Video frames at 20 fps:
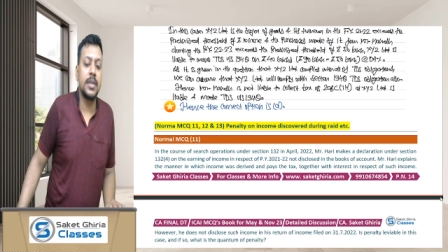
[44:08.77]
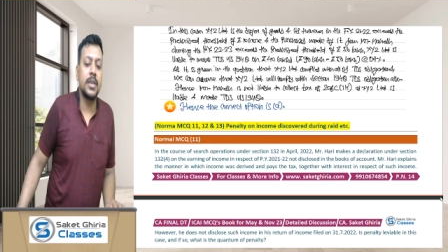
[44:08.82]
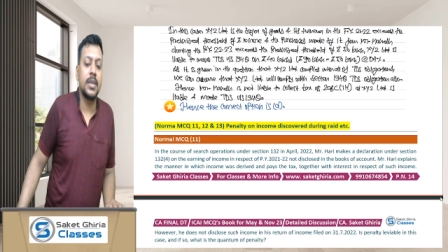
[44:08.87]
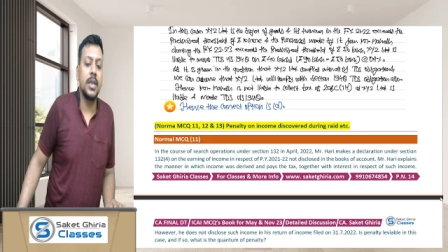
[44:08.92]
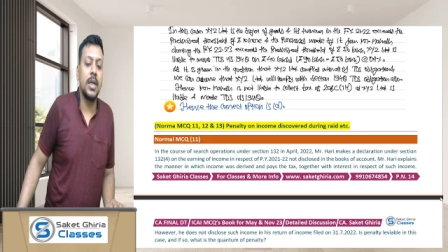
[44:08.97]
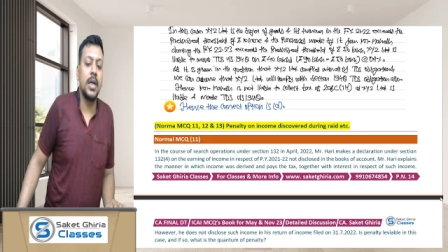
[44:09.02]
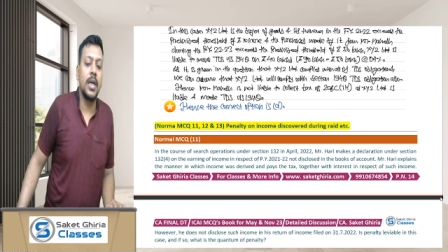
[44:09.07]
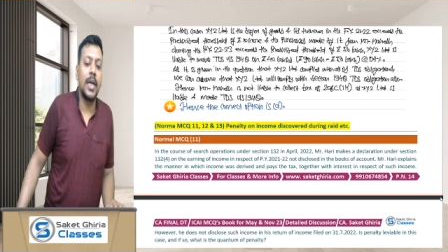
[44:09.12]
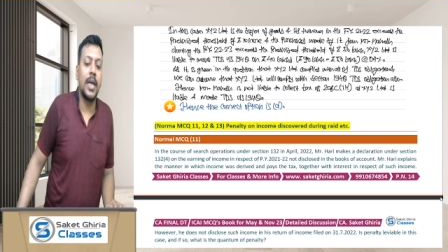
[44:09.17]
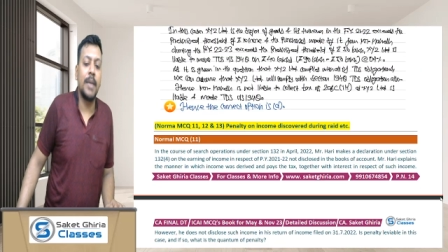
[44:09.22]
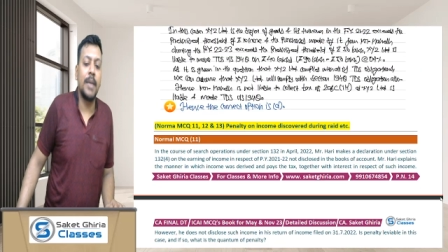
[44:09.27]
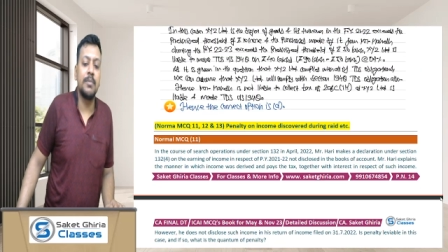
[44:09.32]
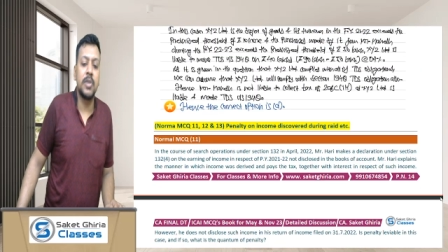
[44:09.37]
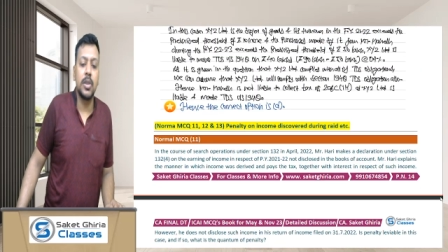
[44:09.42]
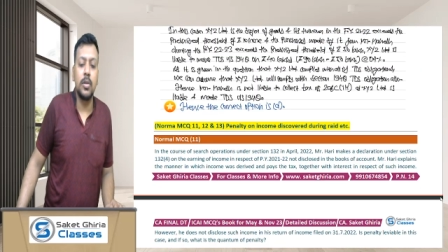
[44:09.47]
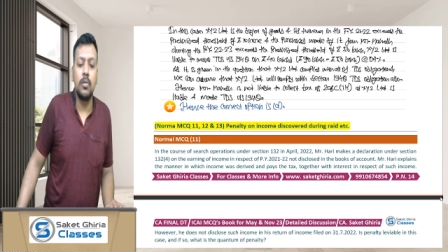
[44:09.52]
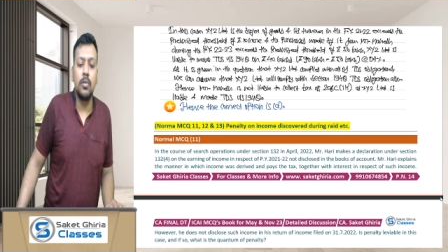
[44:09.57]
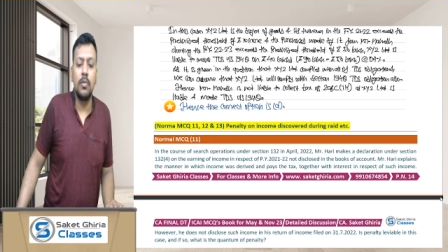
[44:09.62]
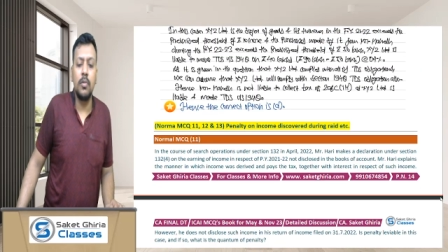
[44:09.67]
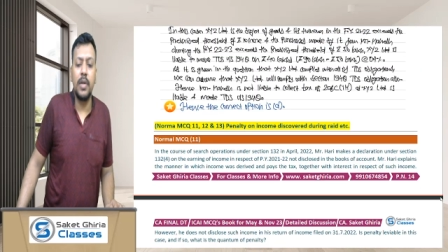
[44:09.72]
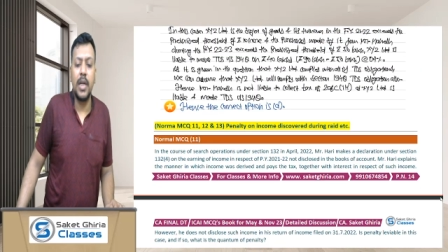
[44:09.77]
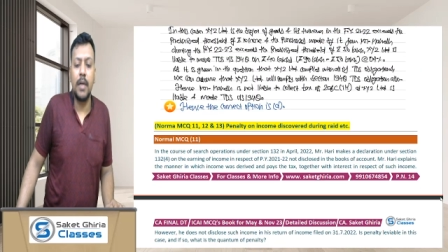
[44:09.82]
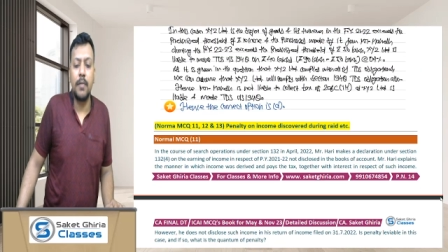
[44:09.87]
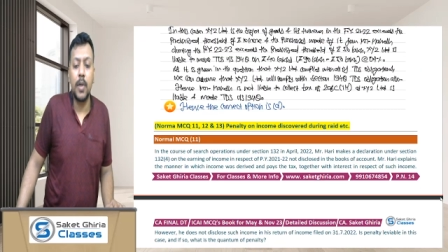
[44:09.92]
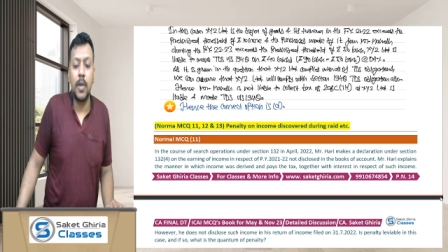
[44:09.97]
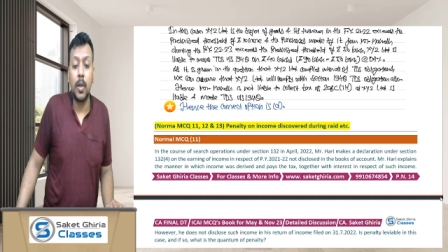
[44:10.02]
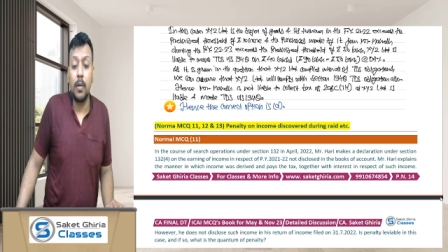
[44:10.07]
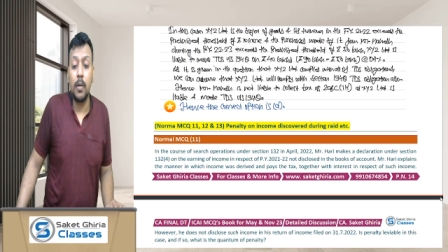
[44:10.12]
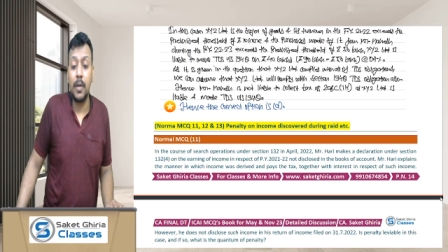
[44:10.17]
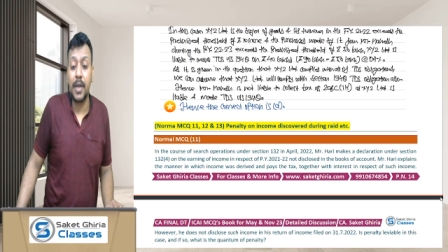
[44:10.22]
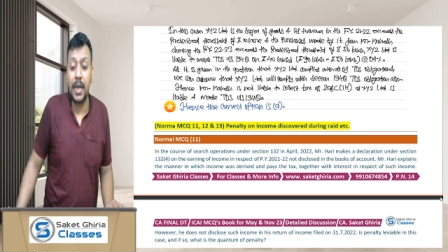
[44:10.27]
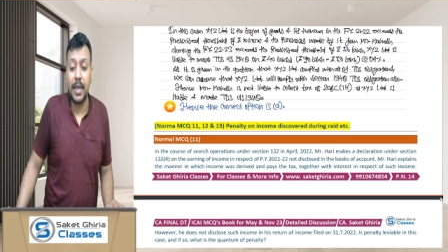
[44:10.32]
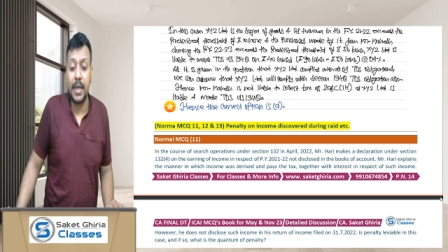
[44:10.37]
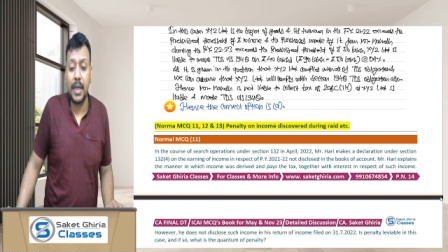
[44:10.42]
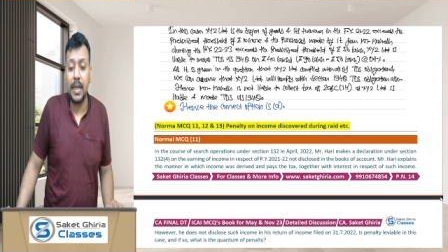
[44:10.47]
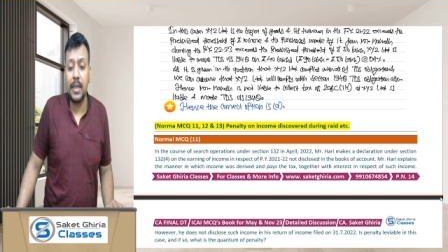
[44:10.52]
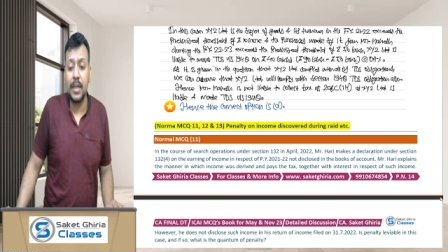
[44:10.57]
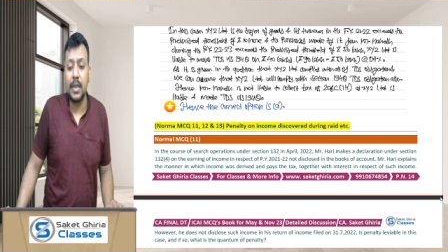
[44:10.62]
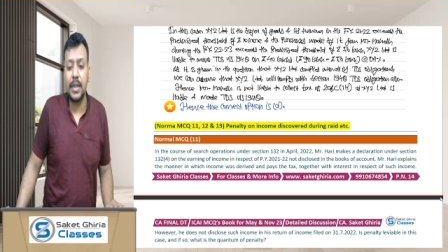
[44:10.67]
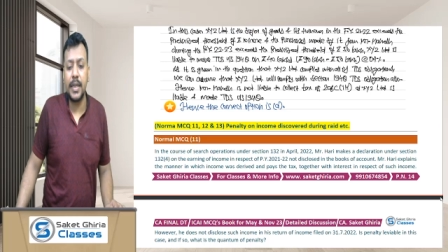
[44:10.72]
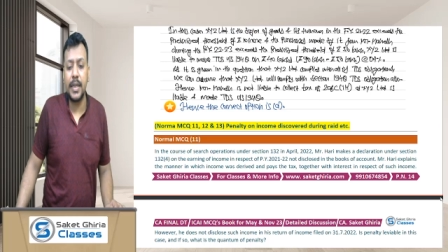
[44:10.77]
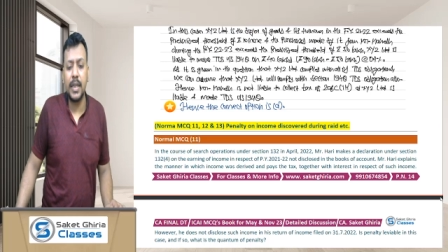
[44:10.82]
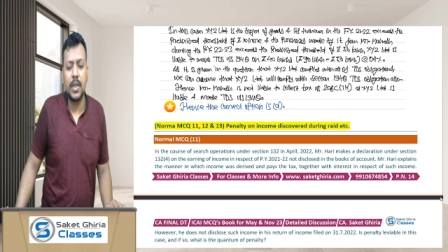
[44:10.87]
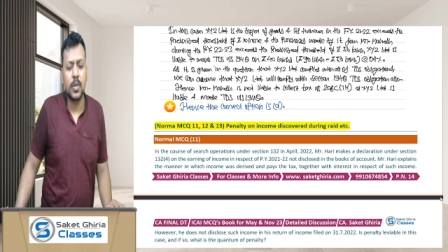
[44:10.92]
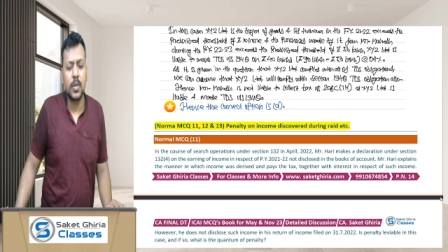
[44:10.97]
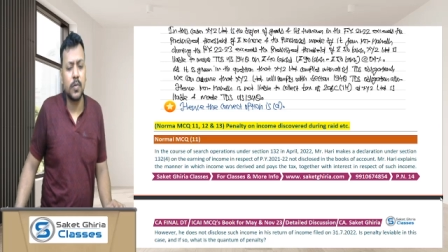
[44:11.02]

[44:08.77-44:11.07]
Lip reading: MCQ 11, 12, 13 deals